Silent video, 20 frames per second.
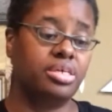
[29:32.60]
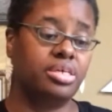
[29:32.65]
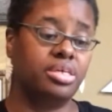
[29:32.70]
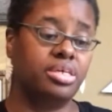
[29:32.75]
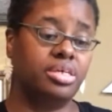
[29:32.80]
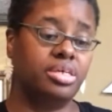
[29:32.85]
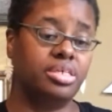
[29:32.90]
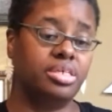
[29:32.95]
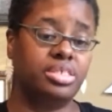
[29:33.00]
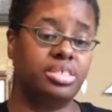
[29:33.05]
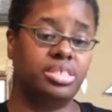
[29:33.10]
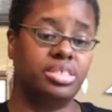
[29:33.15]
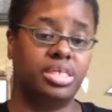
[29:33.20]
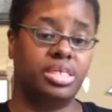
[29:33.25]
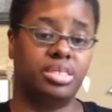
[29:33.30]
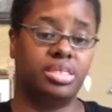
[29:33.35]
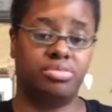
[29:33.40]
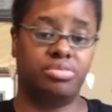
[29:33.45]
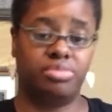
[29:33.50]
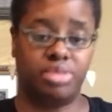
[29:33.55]

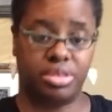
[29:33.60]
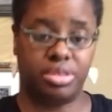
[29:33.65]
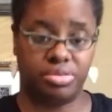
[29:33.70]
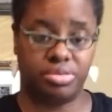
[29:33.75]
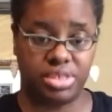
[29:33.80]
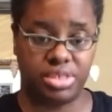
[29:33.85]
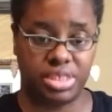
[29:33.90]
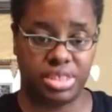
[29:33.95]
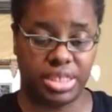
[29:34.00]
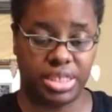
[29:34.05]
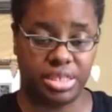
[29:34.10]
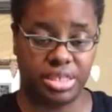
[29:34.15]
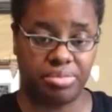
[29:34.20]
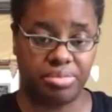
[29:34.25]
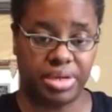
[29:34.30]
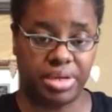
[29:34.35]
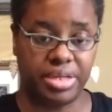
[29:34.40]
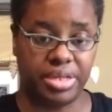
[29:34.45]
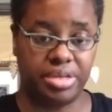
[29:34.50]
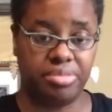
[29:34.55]
instead of kind of setting
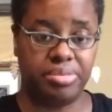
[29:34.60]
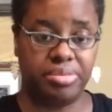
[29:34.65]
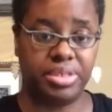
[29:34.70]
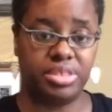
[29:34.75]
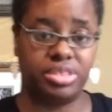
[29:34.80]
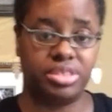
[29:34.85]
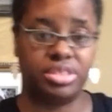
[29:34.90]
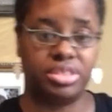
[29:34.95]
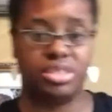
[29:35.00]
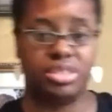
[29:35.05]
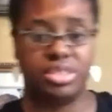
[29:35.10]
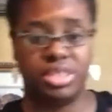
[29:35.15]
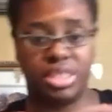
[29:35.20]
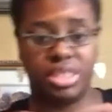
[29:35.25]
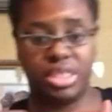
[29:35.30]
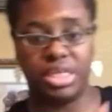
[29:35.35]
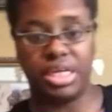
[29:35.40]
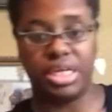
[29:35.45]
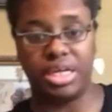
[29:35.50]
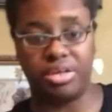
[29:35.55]
my image,
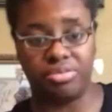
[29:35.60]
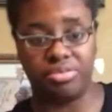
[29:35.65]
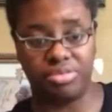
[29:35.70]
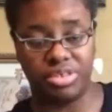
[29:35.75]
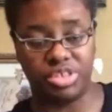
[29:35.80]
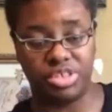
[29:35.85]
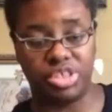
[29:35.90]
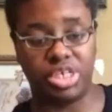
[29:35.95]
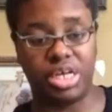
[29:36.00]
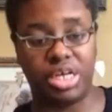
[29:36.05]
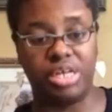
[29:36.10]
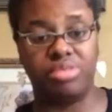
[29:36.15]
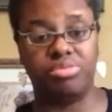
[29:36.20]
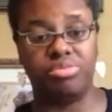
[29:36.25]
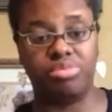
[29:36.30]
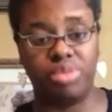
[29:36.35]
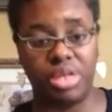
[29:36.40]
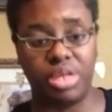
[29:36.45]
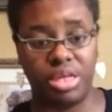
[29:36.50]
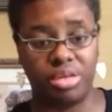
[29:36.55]
getting out of the shot
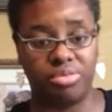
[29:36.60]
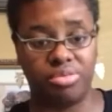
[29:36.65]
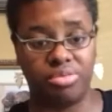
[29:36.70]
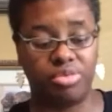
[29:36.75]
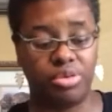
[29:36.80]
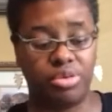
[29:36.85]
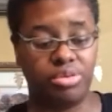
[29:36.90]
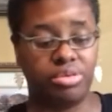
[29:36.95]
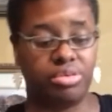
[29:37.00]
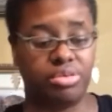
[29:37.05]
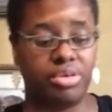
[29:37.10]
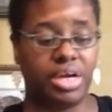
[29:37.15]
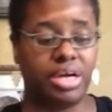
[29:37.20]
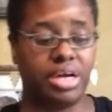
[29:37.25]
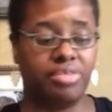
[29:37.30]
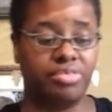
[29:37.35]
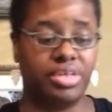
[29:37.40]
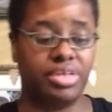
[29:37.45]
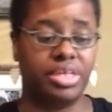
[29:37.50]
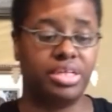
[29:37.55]
and
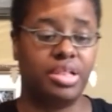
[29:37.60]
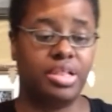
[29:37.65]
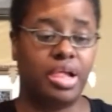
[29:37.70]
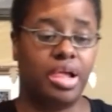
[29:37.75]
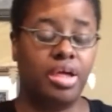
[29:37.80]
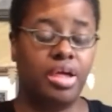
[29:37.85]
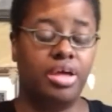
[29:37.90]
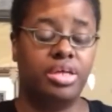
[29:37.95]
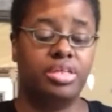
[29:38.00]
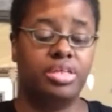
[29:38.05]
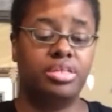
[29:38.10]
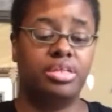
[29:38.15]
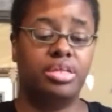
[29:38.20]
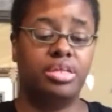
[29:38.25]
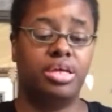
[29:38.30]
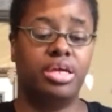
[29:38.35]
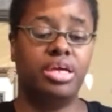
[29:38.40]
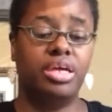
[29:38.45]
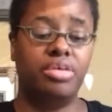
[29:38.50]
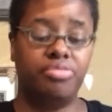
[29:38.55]
photographing,
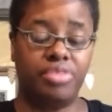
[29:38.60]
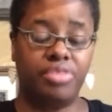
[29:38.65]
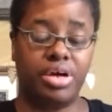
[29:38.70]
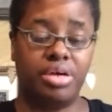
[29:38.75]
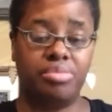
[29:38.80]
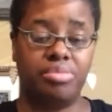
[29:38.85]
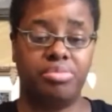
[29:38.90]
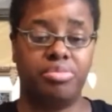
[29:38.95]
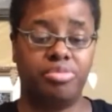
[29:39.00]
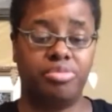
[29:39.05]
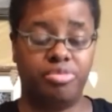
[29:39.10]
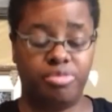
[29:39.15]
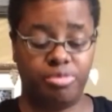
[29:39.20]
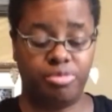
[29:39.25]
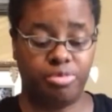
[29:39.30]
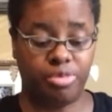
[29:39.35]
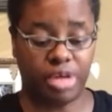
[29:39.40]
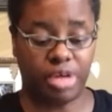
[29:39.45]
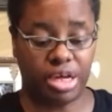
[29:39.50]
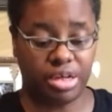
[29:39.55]
if I'm
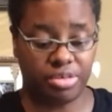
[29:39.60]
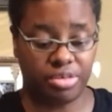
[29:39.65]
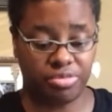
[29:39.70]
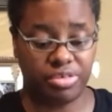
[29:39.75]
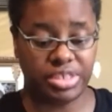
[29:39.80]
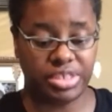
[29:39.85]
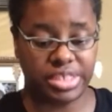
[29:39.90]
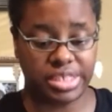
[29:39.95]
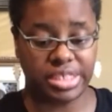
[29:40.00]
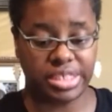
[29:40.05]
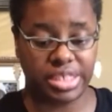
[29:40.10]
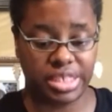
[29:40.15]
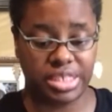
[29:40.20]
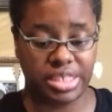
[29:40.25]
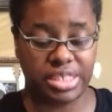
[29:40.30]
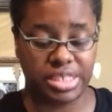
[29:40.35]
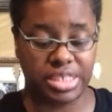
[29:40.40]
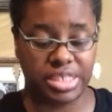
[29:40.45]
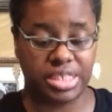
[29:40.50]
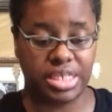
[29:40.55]
physically in
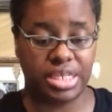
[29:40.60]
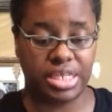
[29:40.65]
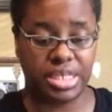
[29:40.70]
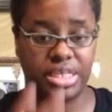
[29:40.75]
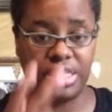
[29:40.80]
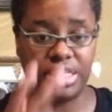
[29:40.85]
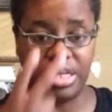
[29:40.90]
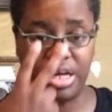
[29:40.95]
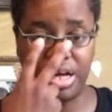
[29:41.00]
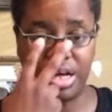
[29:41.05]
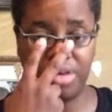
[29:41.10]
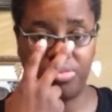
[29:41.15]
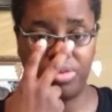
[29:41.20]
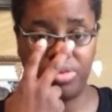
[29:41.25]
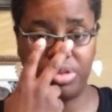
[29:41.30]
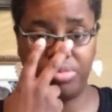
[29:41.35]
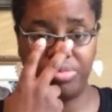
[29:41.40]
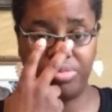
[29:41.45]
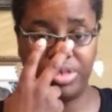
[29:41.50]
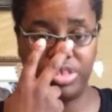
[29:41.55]
the scene, I
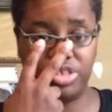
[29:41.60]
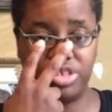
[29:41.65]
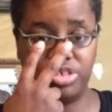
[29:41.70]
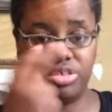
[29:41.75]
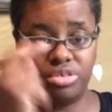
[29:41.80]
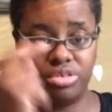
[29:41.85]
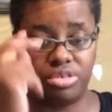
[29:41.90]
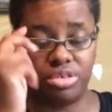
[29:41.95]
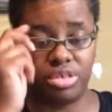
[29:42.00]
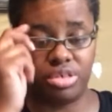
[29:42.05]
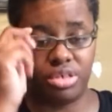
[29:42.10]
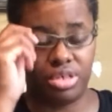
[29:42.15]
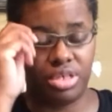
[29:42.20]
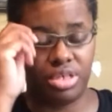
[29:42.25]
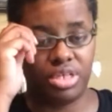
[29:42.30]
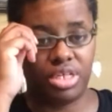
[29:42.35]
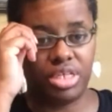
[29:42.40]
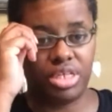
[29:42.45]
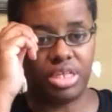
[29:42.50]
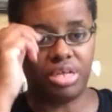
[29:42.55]
want to make sure
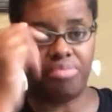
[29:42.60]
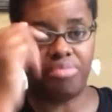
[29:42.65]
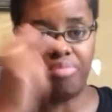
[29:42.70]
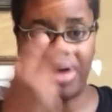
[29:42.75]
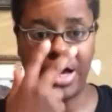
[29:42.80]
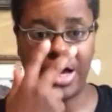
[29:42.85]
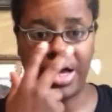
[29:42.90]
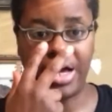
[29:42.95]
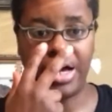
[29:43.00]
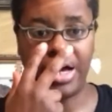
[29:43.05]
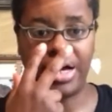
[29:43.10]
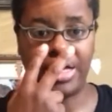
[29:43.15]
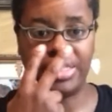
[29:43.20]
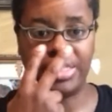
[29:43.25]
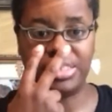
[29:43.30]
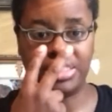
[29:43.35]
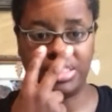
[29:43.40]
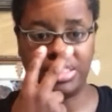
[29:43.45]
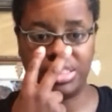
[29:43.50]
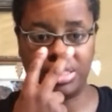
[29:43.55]
that my
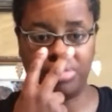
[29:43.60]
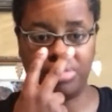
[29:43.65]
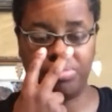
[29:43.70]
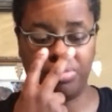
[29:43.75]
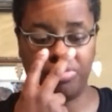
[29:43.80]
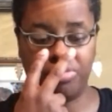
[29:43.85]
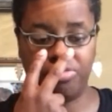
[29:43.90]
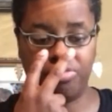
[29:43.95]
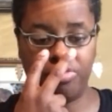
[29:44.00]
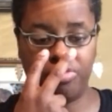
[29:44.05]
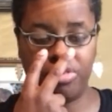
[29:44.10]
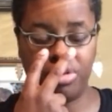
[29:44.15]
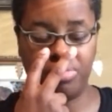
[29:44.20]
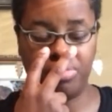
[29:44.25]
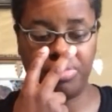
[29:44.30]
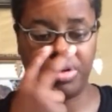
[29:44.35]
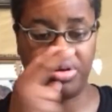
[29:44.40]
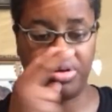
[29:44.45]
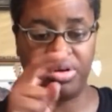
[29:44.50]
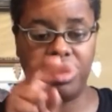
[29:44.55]
eyes as the
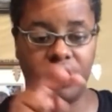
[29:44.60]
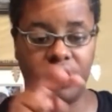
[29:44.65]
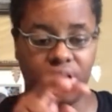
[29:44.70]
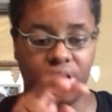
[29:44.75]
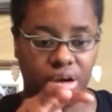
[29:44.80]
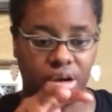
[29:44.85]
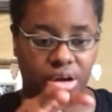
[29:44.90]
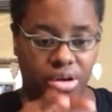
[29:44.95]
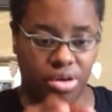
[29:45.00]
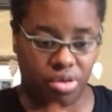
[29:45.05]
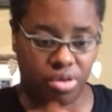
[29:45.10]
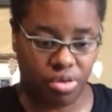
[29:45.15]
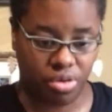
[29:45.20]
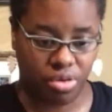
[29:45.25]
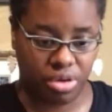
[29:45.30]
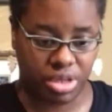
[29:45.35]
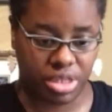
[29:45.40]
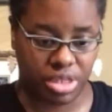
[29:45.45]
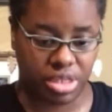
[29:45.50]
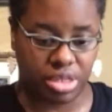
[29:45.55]
performer are
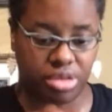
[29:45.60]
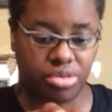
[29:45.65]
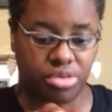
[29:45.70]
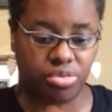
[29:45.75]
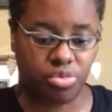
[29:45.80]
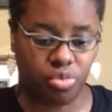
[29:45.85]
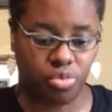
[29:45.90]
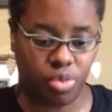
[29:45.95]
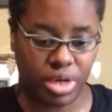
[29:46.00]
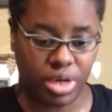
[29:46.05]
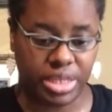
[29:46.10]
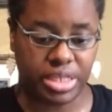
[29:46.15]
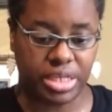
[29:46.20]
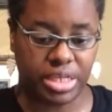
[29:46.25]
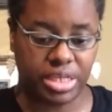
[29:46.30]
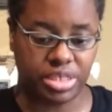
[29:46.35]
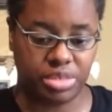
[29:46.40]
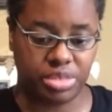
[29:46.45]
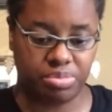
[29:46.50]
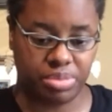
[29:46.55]
on what
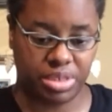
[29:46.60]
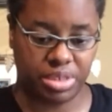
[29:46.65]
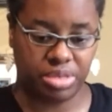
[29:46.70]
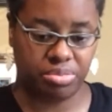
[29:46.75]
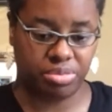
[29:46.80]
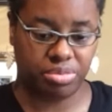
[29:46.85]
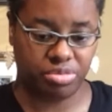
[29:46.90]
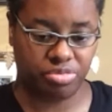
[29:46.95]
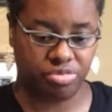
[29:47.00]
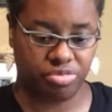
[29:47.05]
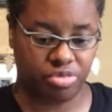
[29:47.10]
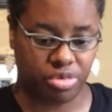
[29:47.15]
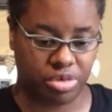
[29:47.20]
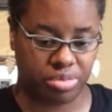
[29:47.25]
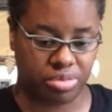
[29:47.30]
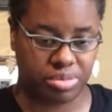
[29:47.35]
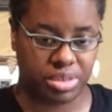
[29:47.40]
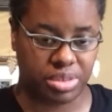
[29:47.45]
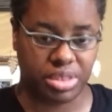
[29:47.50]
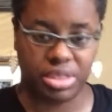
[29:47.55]
is being
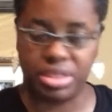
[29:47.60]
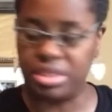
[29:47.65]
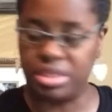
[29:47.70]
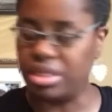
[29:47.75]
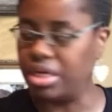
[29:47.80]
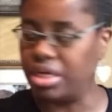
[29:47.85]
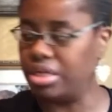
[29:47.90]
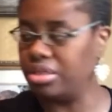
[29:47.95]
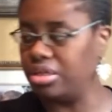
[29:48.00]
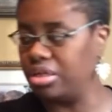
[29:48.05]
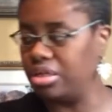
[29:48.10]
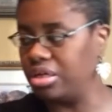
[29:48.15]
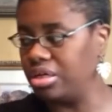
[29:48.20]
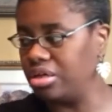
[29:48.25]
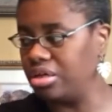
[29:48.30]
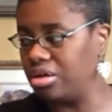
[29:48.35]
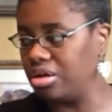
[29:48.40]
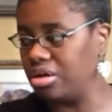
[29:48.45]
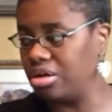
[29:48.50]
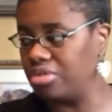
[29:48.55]
performed, not looking
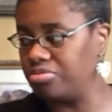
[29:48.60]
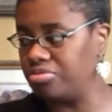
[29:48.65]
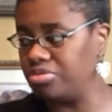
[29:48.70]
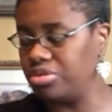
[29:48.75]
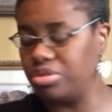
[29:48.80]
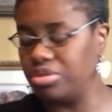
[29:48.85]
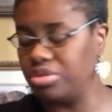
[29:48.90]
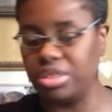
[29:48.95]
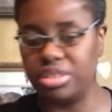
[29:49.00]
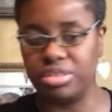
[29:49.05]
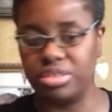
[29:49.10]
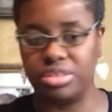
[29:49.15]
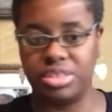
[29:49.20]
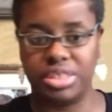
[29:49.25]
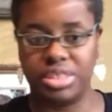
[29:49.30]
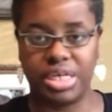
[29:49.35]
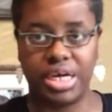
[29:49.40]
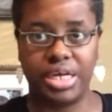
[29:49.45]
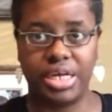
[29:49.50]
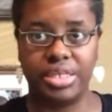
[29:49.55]
off to the other
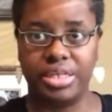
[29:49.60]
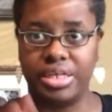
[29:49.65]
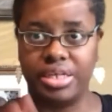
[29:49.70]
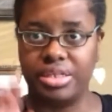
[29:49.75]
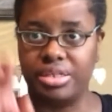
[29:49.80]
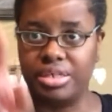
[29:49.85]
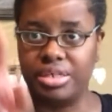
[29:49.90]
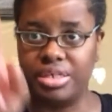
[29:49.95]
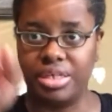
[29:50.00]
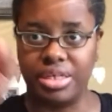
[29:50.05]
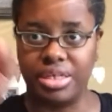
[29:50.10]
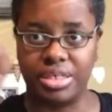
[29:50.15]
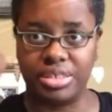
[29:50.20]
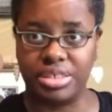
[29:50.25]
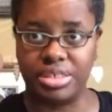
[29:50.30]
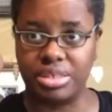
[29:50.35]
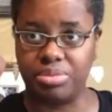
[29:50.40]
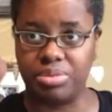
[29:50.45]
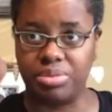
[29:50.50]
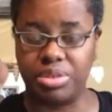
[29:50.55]
side, not looking at
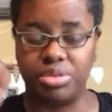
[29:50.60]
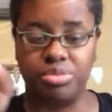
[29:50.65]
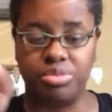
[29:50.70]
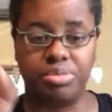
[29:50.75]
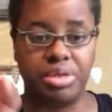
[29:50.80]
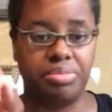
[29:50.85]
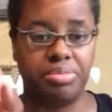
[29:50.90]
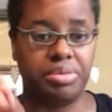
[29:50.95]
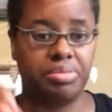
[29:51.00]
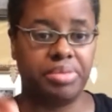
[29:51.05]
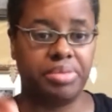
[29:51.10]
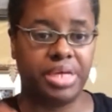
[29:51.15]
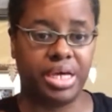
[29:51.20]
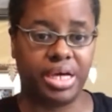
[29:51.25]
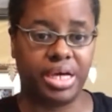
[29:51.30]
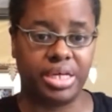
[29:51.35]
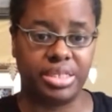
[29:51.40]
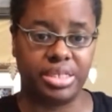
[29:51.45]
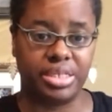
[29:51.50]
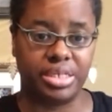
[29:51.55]
someone who may be
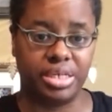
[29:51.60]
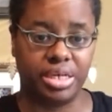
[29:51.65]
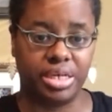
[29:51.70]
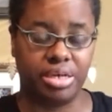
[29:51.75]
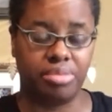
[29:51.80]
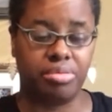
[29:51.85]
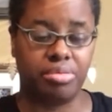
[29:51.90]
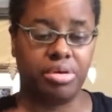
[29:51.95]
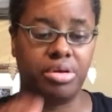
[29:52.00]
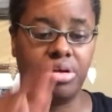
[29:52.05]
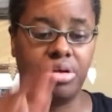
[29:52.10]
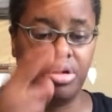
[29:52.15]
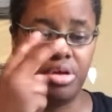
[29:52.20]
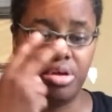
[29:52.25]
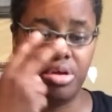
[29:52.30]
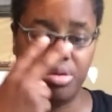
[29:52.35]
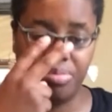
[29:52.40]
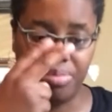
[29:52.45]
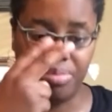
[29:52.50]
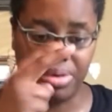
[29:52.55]
behind the camera,
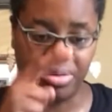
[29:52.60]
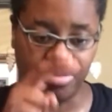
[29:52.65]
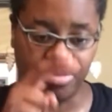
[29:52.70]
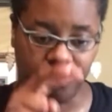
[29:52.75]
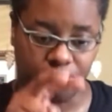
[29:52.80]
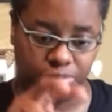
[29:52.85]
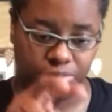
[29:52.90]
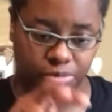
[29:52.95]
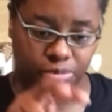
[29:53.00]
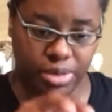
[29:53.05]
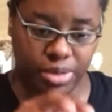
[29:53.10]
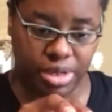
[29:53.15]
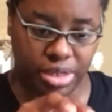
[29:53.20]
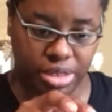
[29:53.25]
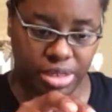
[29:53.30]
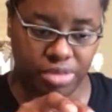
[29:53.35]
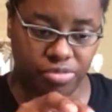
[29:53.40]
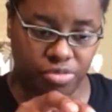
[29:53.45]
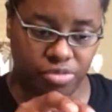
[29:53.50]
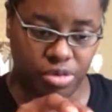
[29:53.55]
but
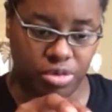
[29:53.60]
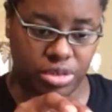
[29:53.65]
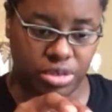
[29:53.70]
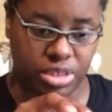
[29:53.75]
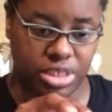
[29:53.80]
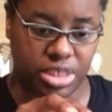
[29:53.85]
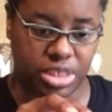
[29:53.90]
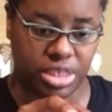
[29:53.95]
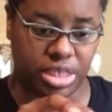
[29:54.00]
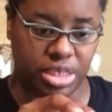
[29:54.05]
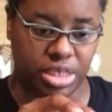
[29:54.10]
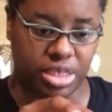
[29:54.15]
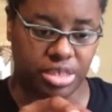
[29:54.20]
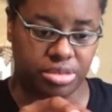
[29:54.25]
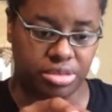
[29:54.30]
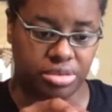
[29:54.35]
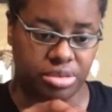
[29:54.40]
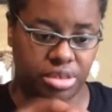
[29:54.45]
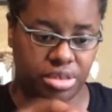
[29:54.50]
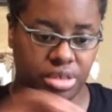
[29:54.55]
really focusing
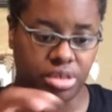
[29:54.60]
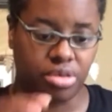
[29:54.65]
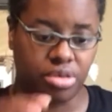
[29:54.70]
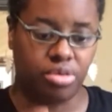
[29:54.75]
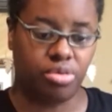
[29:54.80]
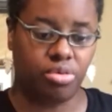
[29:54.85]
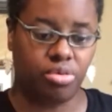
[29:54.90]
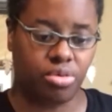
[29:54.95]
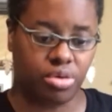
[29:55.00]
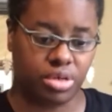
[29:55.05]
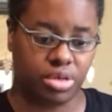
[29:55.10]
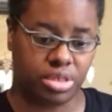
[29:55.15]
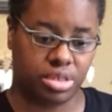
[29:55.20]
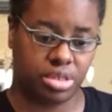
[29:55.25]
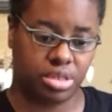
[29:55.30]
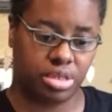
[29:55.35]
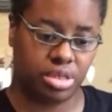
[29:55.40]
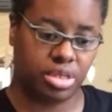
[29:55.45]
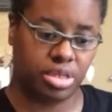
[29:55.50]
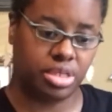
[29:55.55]
in on
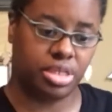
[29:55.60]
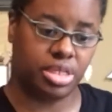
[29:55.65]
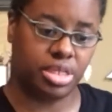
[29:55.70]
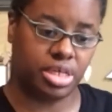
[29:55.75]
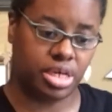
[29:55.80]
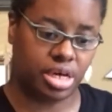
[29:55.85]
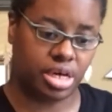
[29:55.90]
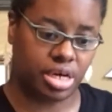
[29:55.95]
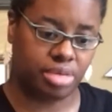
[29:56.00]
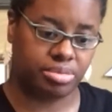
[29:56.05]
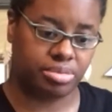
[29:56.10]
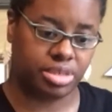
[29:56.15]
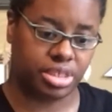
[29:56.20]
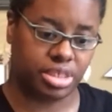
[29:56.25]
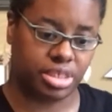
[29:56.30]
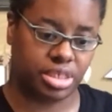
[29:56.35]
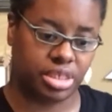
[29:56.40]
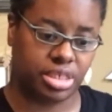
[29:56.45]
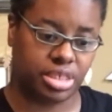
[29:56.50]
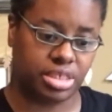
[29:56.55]
the
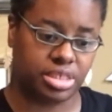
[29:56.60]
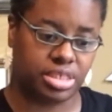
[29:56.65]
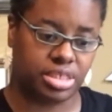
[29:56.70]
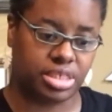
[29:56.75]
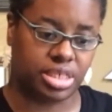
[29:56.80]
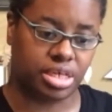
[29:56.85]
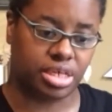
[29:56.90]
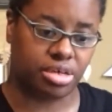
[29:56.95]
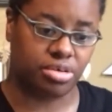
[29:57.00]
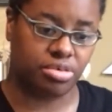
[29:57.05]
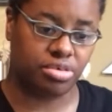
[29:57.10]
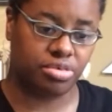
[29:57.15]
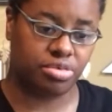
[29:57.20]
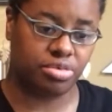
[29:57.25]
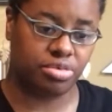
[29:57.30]
object itself